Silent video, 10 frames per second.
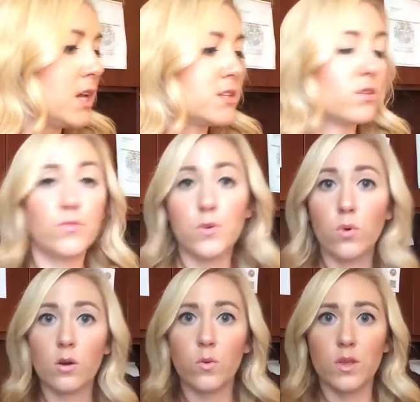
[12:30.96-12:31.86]
So if you
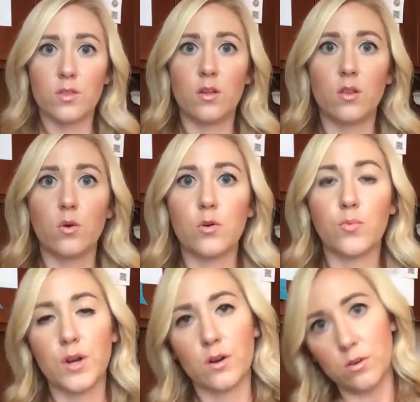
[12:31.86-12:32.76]
work with a local
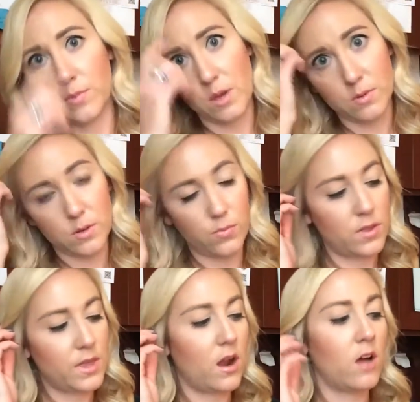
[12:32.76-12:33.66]
printer, you'll be able to print
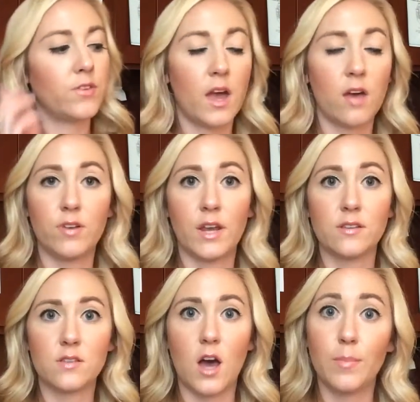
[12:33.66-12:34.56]
that off and have a
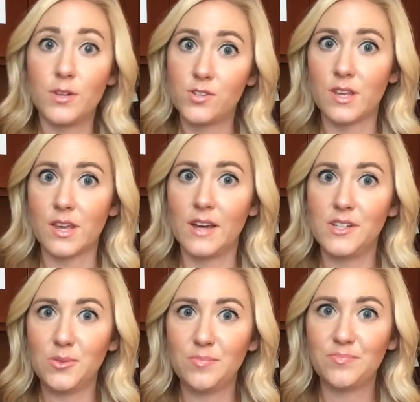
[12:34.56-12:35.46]
nice copy just like I do.
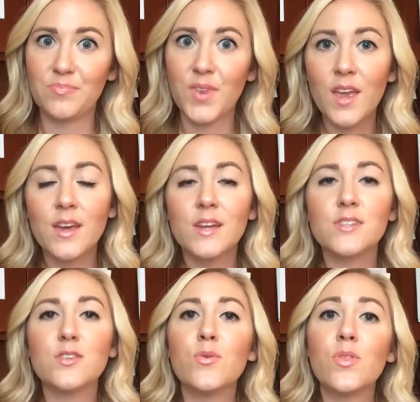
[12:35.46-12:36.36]

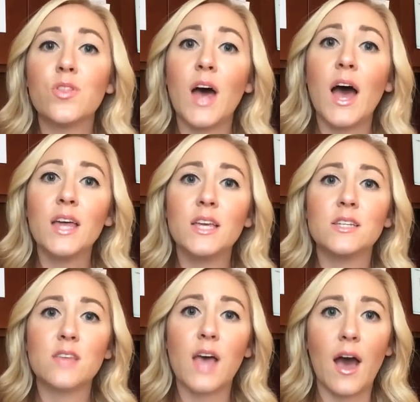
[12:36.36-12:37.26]
So that
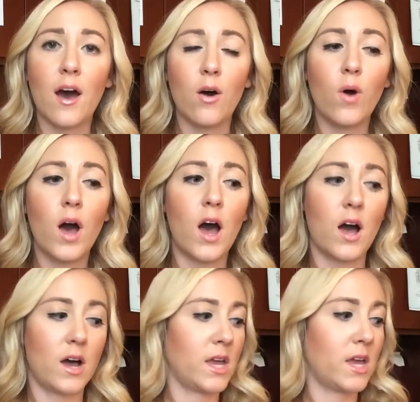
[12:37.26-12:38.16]
is how
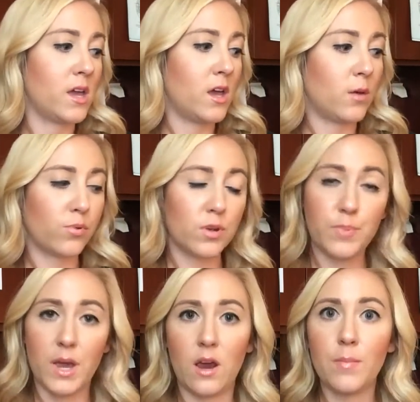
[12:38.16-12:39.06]
I
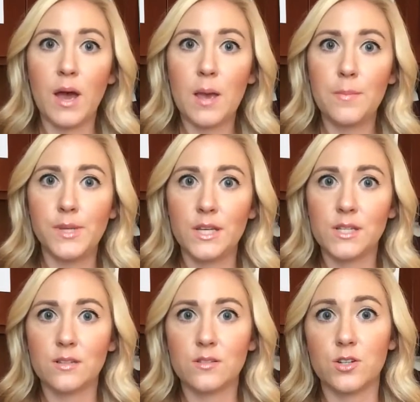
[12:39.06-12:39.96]
prepare my mini
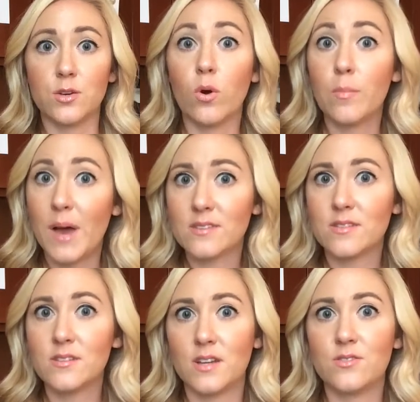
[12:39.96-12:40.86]
tester or
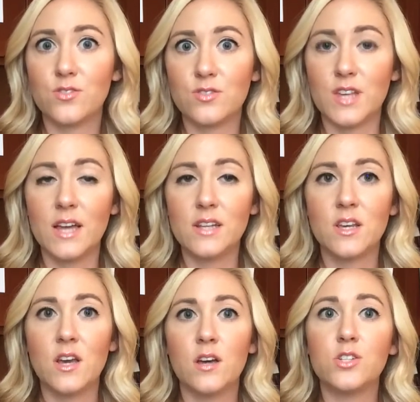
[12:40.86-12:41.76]
basket tester set
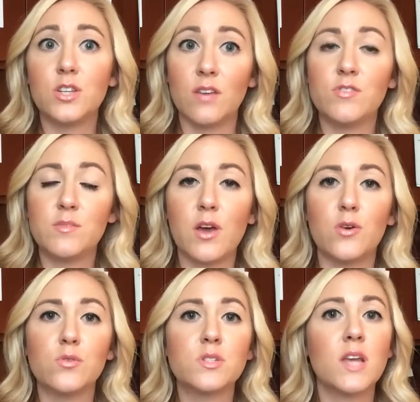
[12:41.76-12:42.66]
to give to my
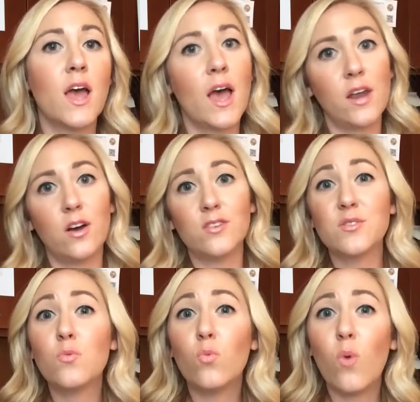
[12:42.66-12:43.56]
host and
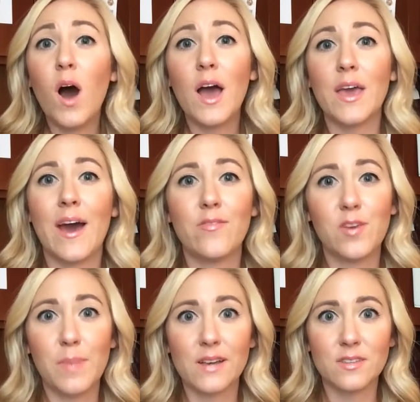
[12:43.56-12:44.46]
also why having
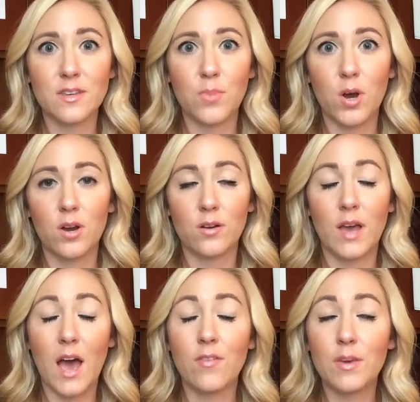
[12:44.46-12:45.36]
basket part
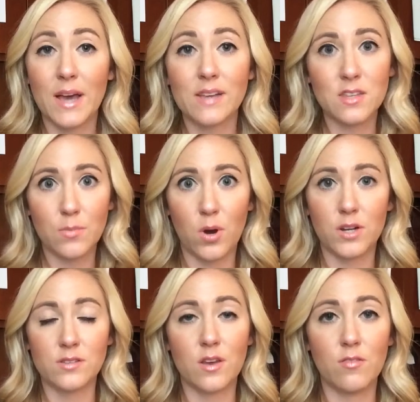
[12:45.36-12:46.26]
having basket
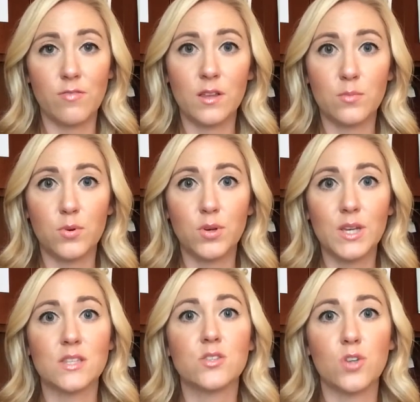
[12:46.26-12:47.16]
parties available
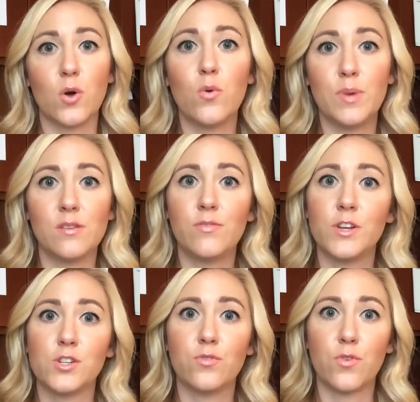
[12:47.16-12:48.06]
is so
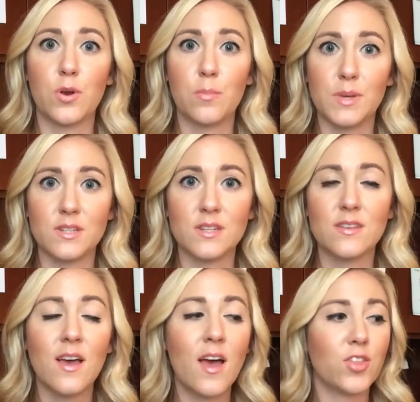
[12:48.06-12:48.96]
beneficial for your business.
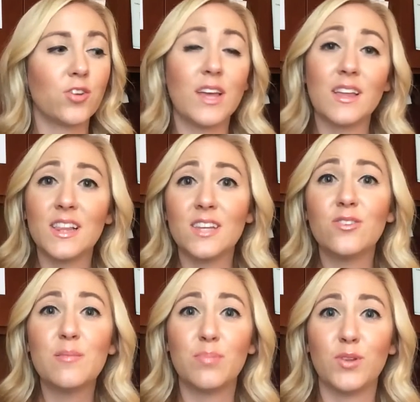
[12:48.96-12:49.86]
They're like little
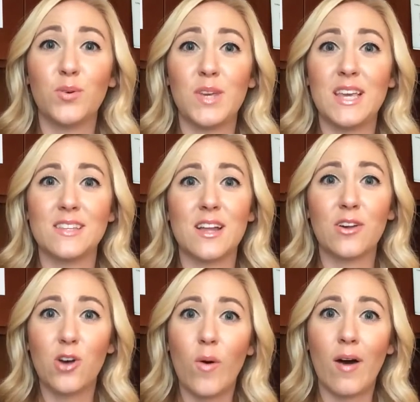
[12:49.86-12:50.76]
employees that
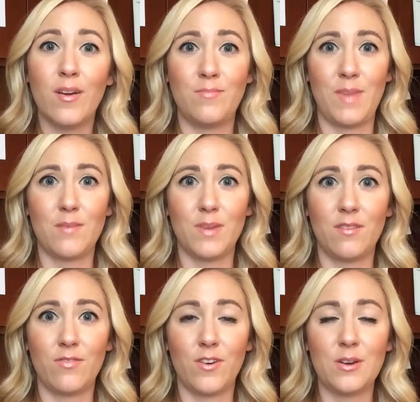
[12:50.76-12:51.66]
go out and make money
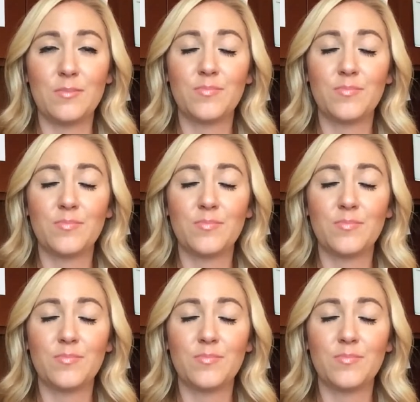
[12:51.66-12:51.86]
for you.